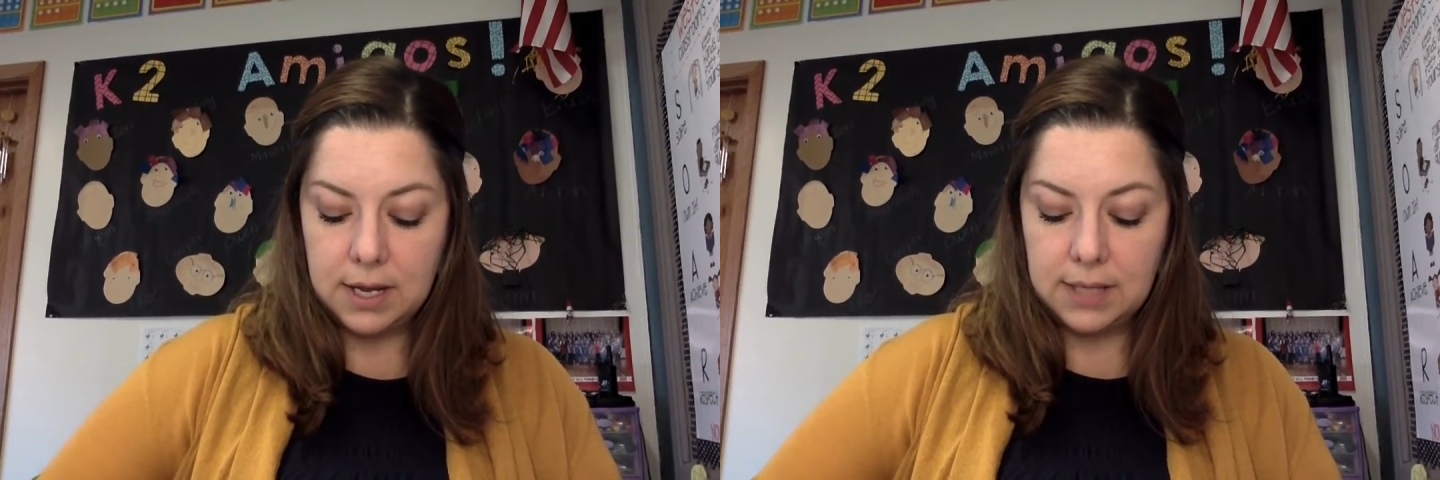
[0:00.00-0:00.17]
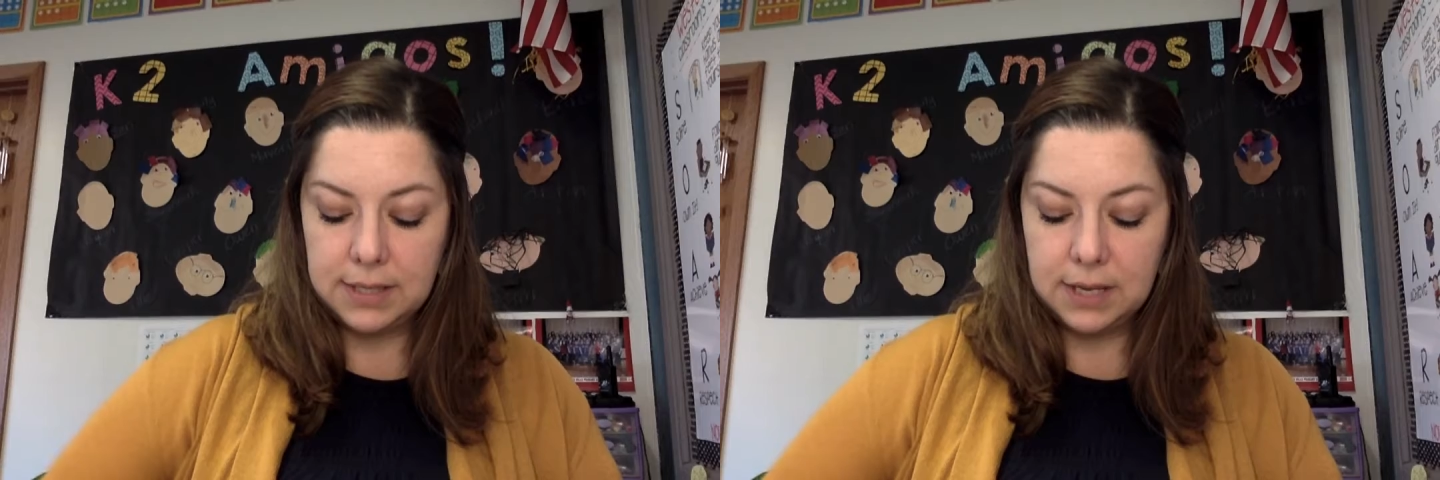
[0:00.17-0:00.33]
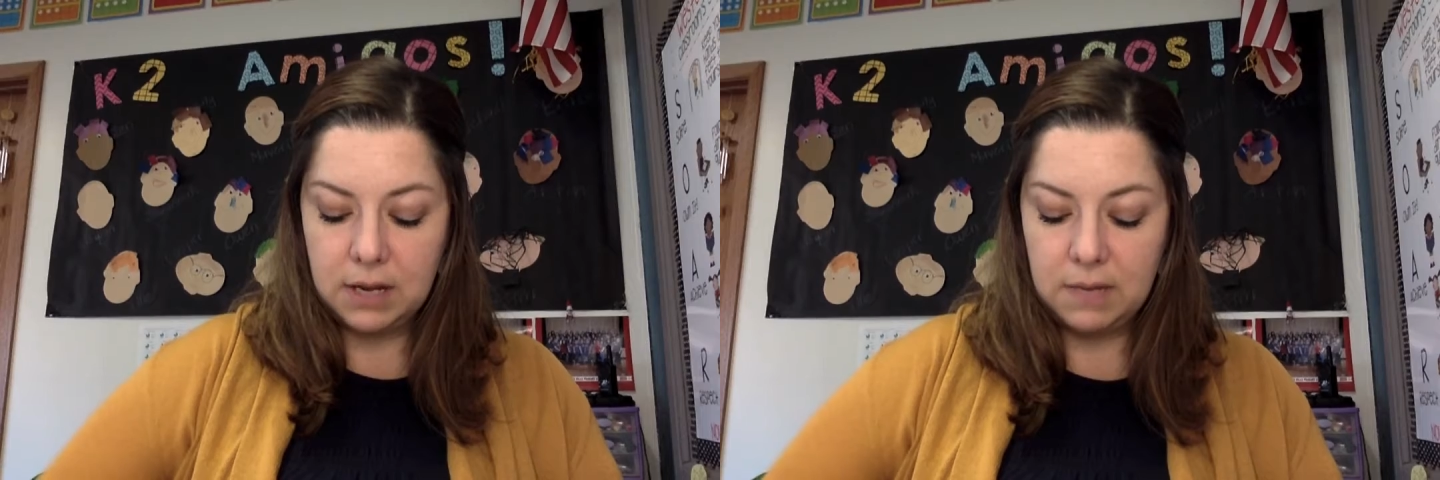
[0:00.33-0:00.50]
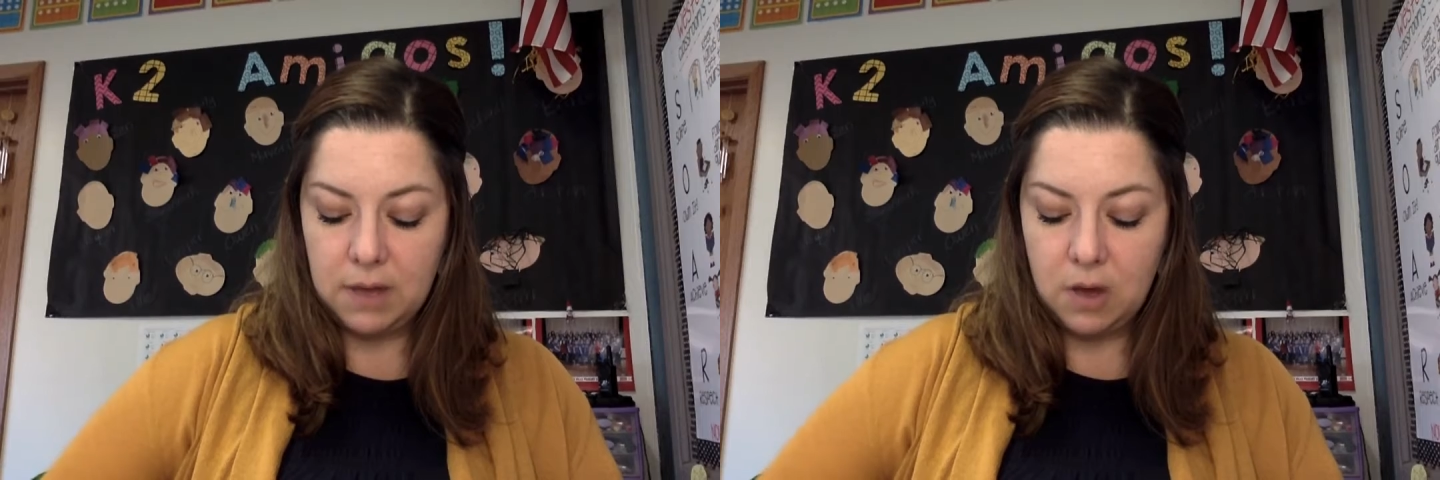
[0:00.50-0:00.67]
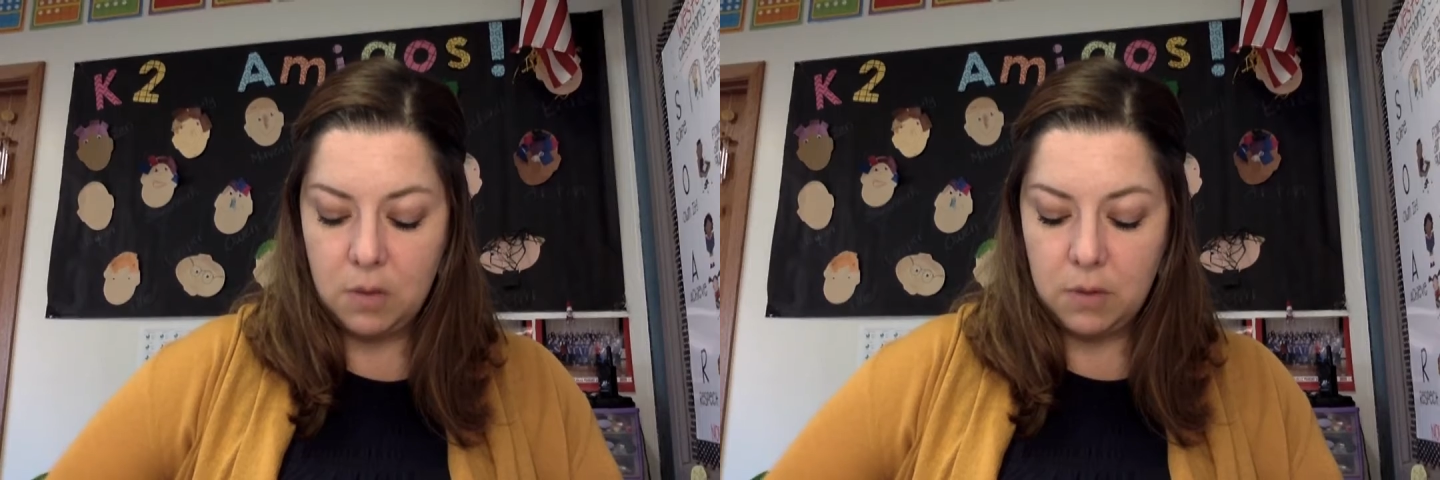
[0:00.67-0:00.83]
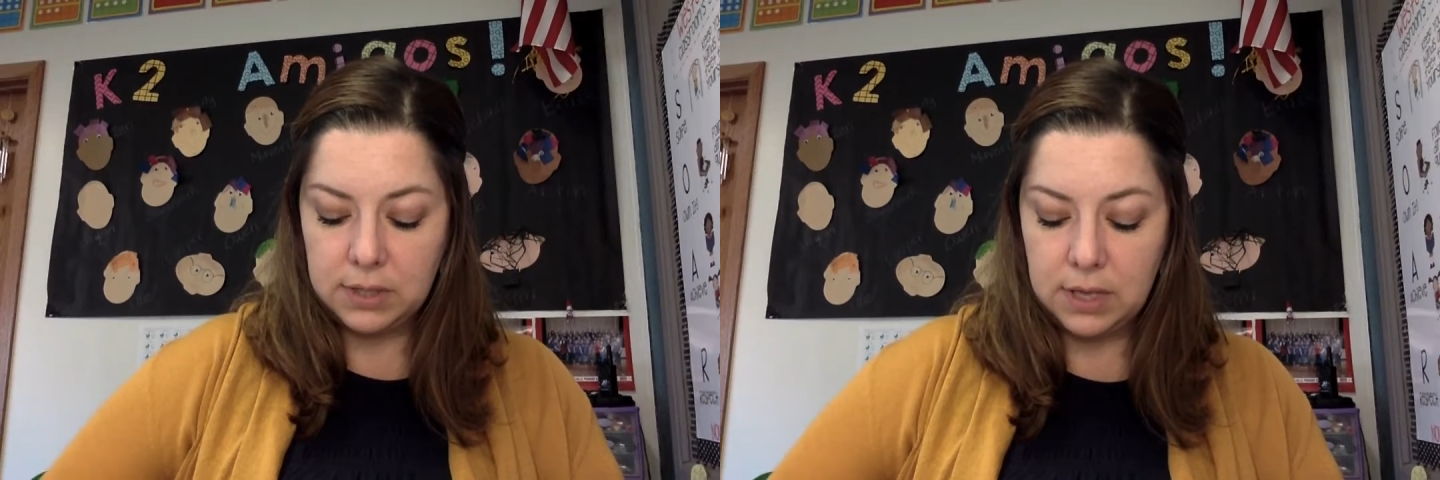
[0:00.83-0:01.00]
it's going to be
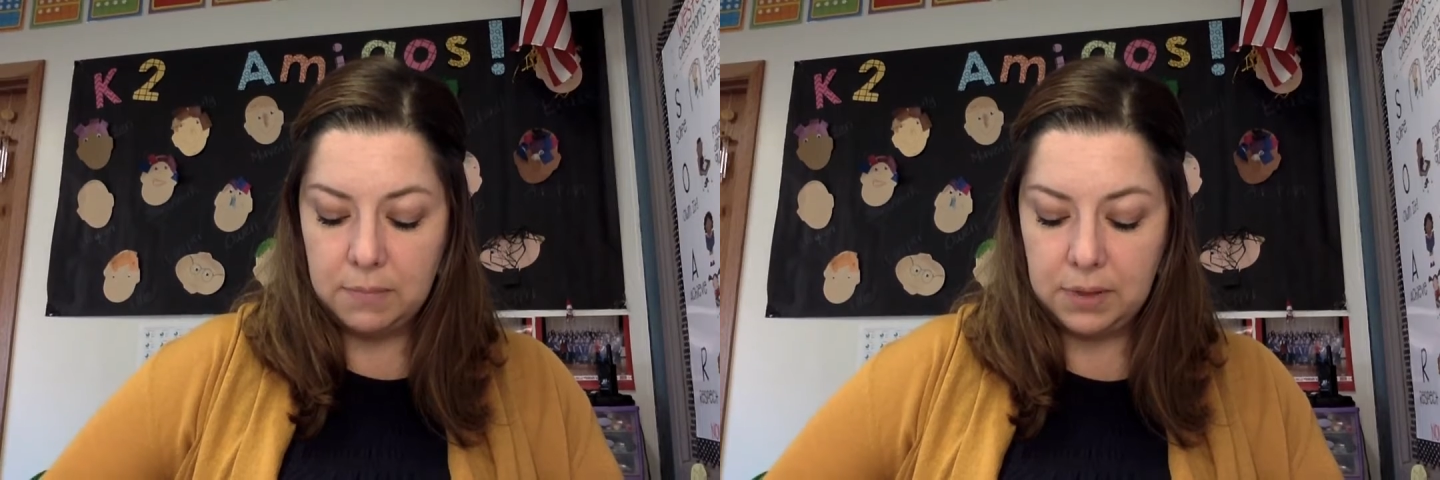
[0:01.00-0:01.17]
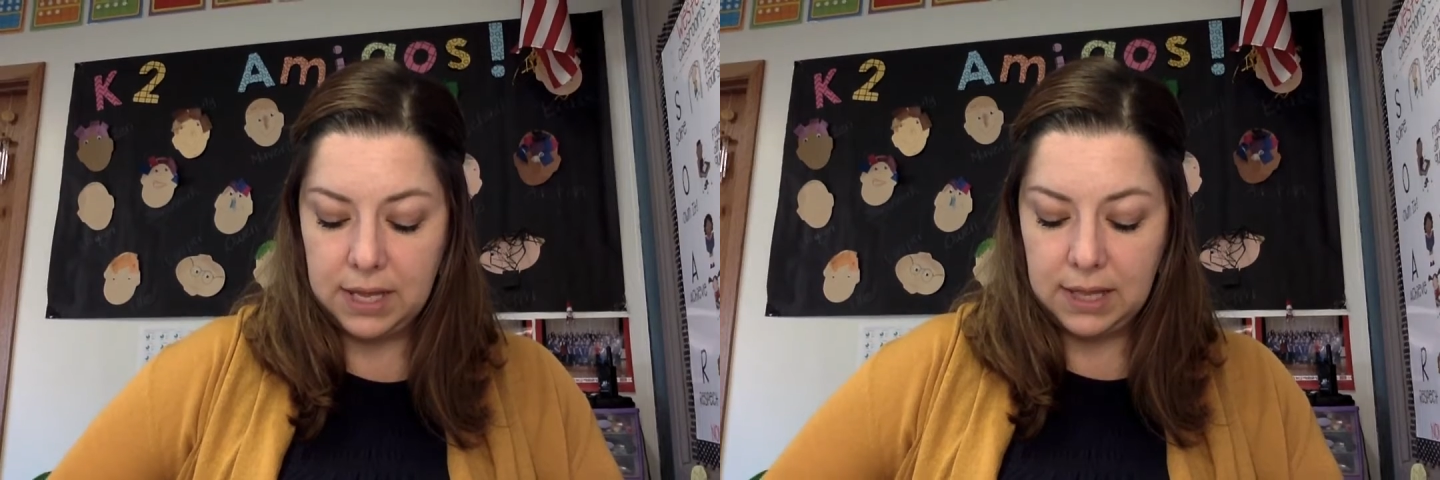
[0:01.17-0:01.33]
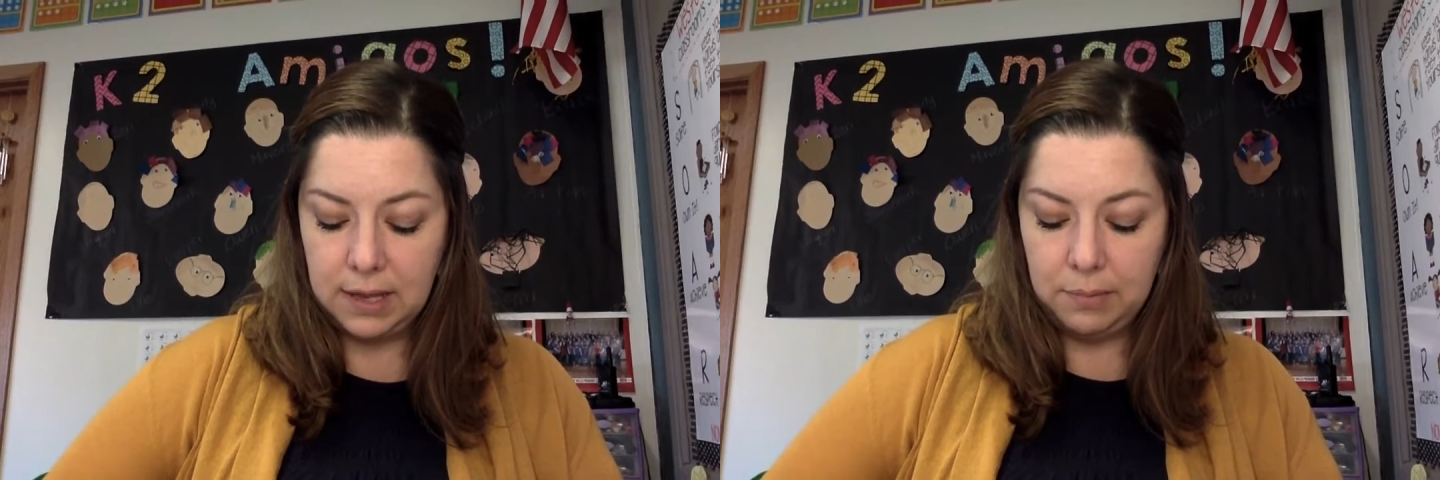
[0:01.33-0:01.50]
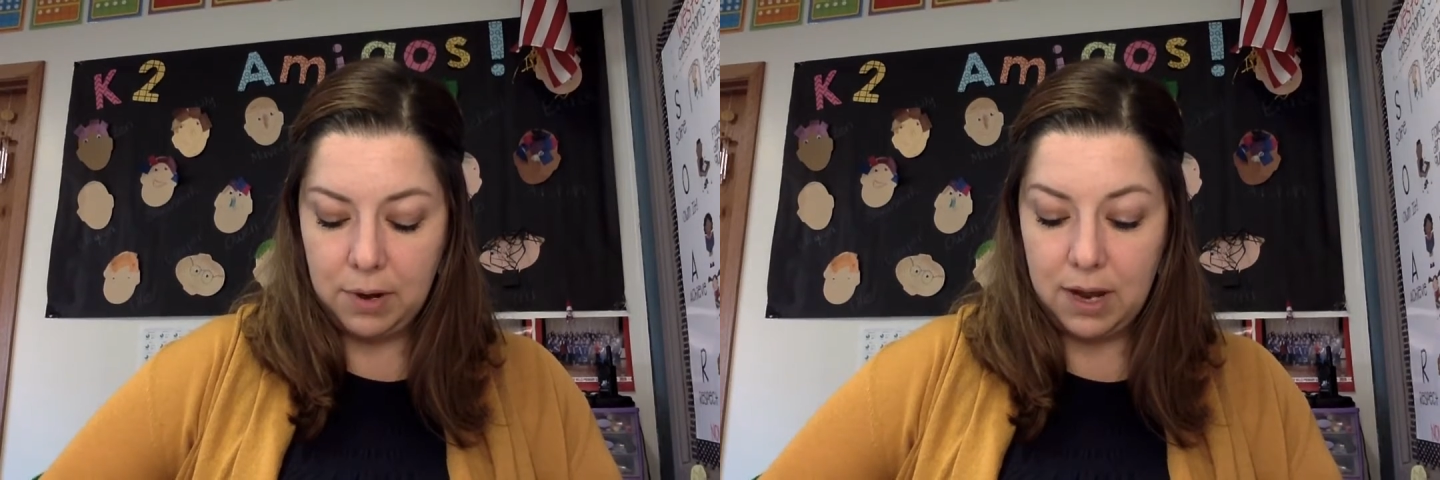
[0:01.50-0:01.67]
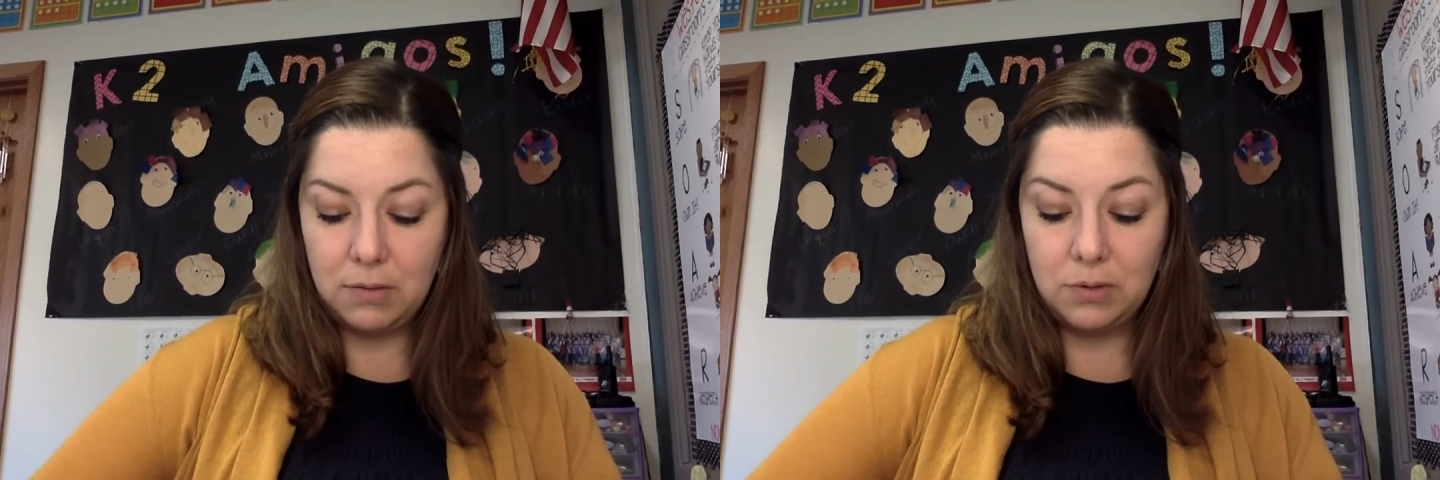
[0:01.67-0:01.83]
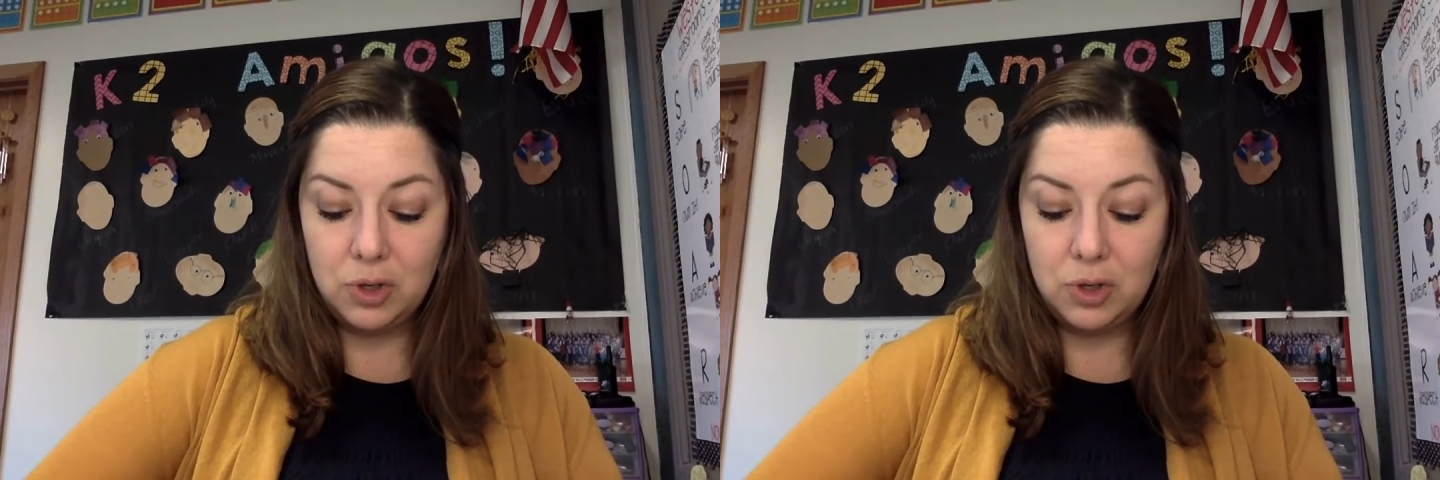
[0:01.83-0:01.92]
almost completely brown.